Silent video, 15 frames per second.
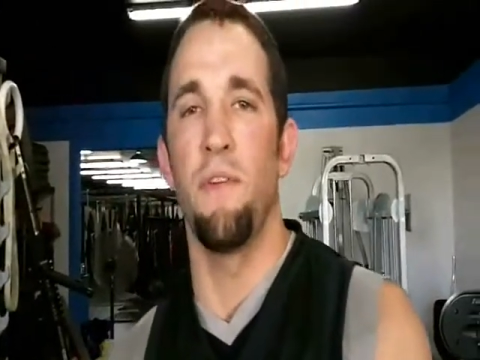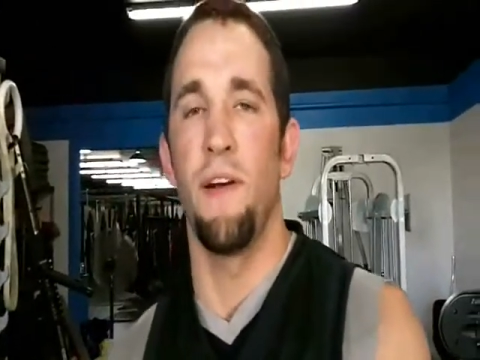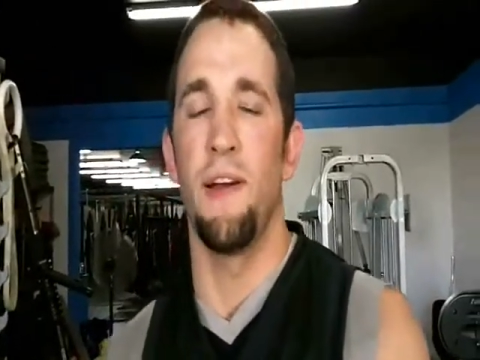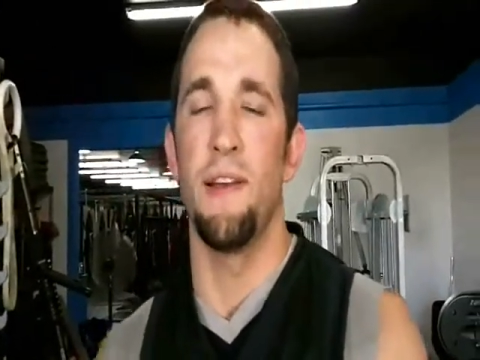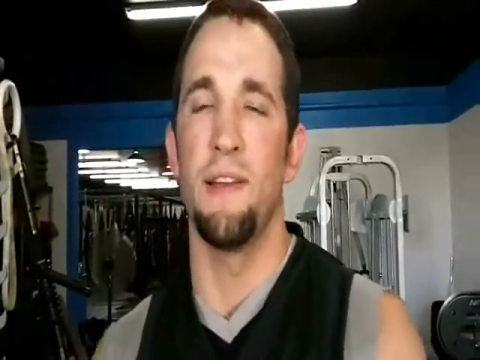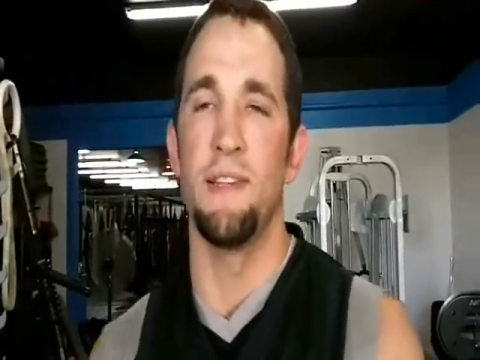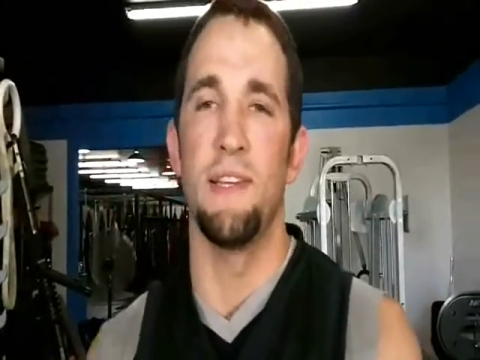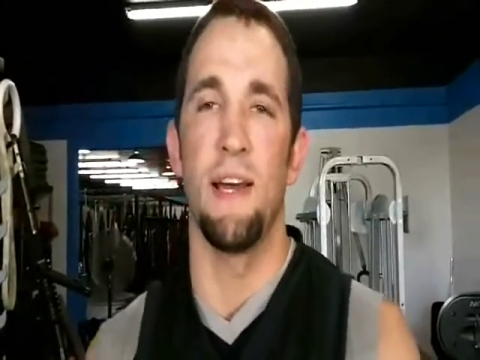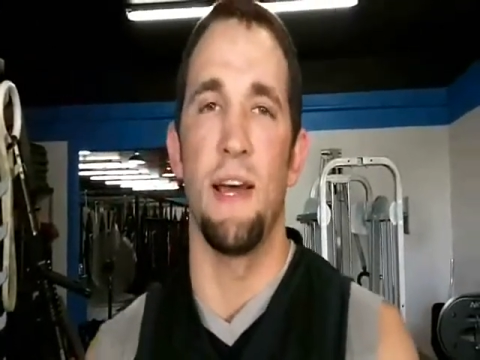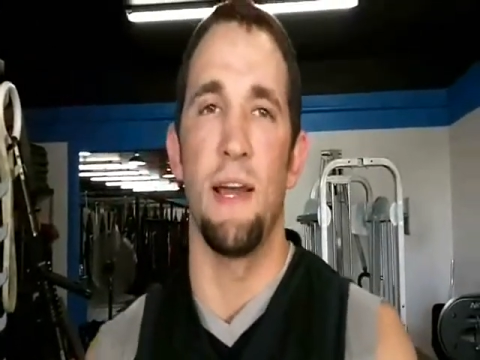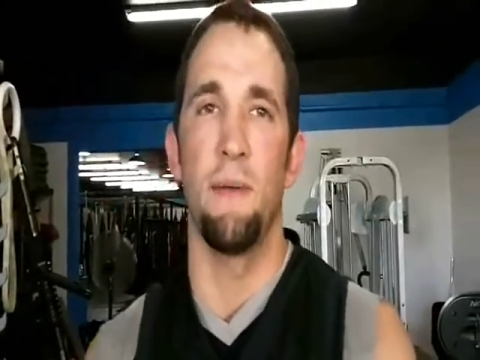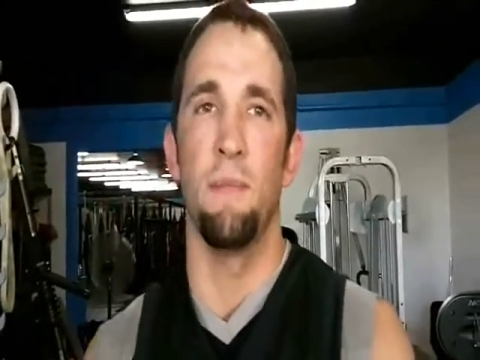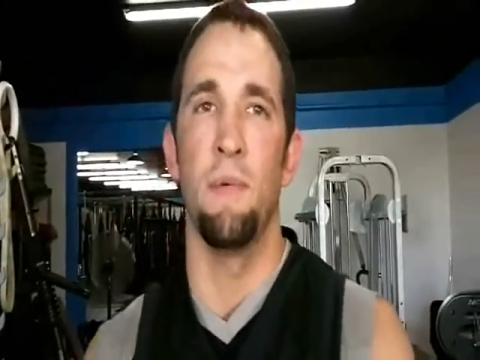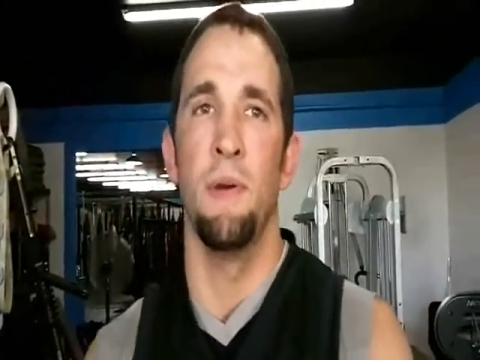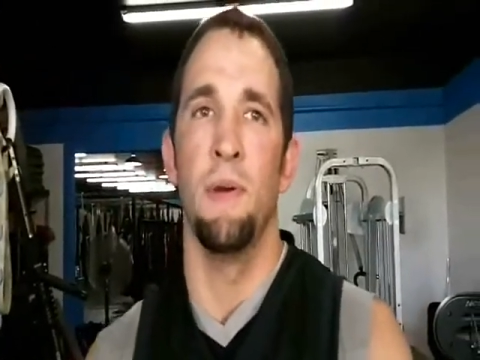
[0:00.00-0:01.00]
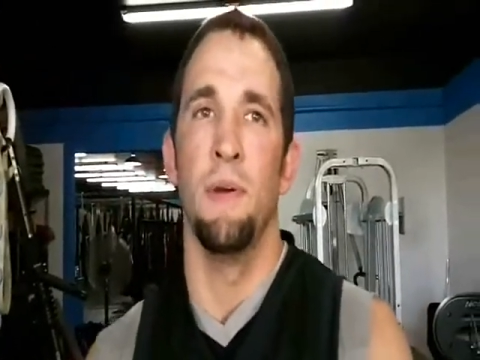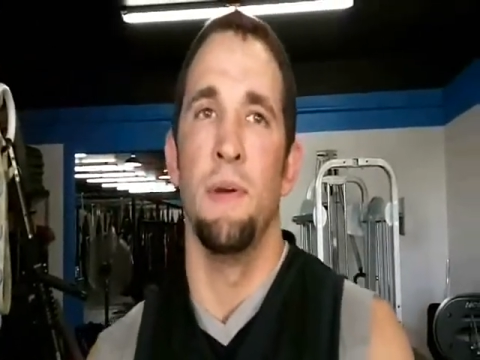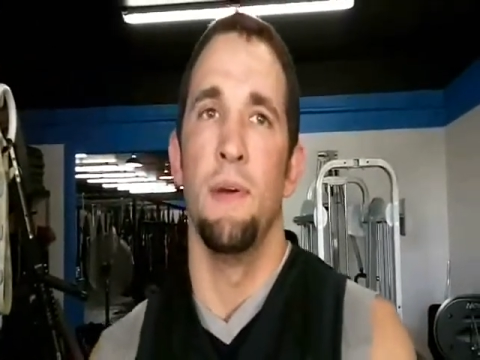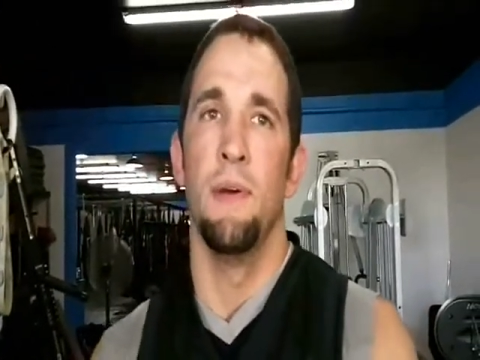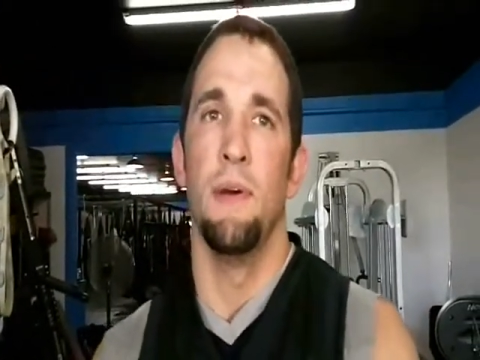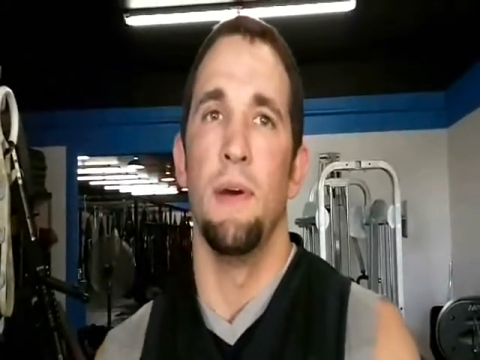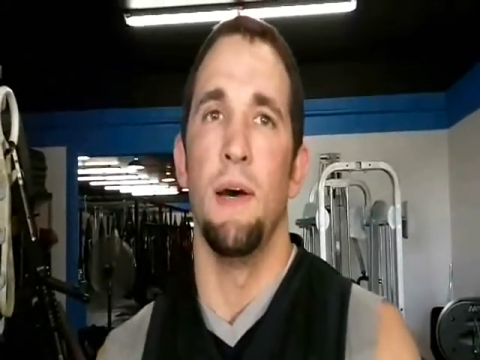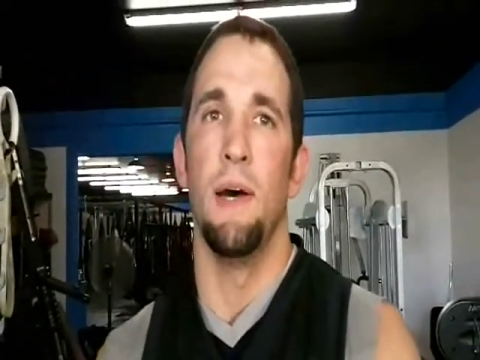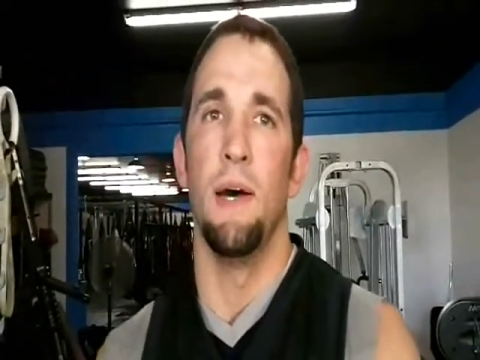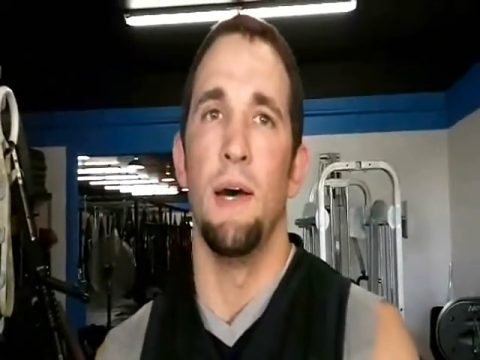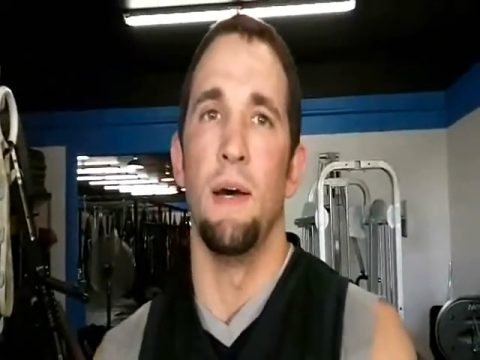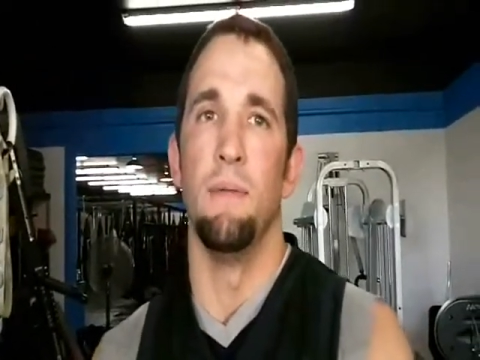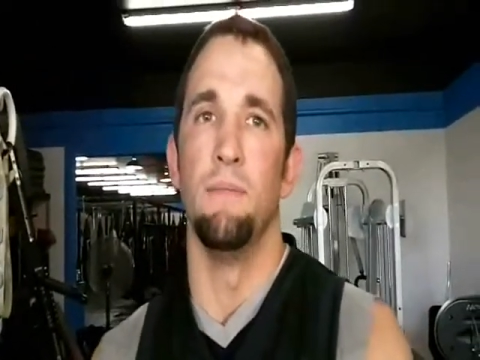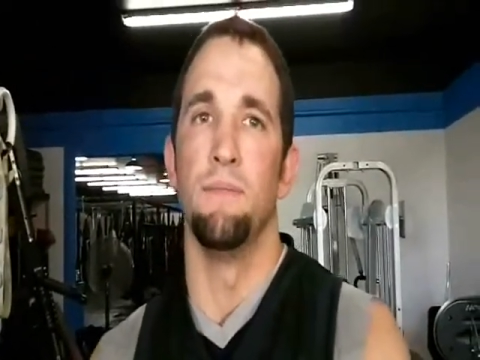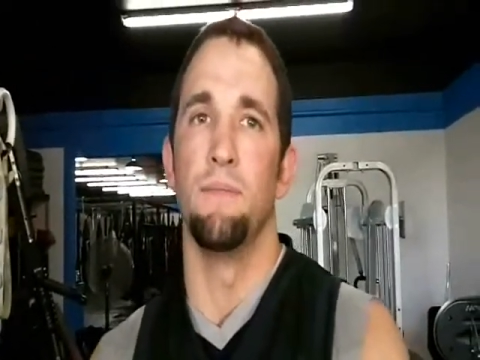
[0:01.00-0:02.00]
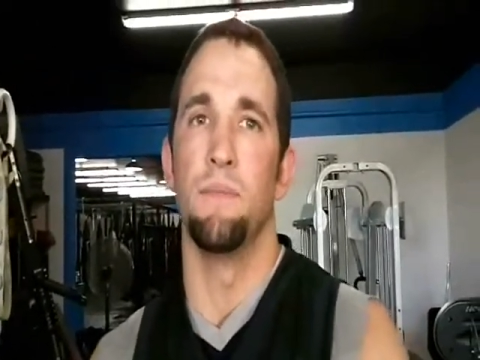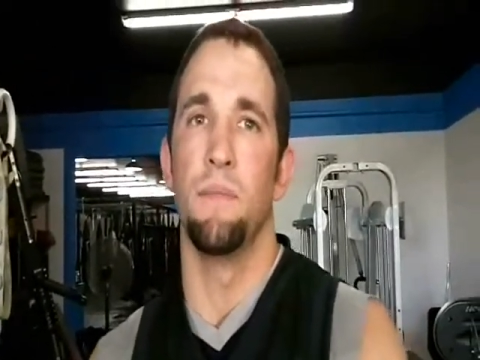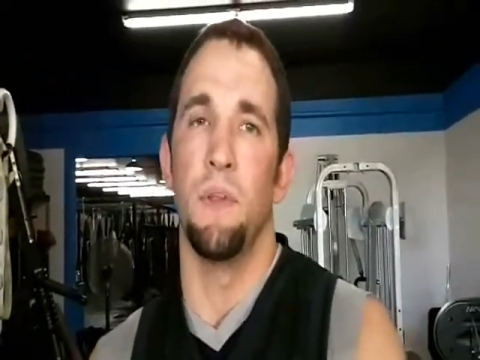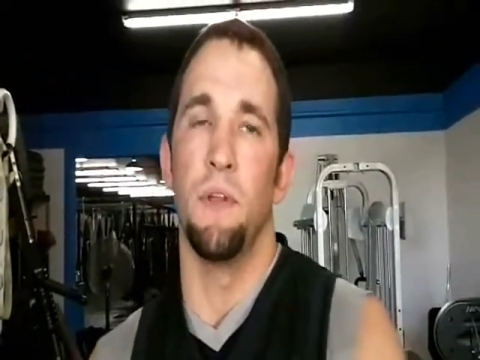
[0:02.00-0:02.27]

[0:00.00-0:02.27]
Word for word: fight at a time. Um,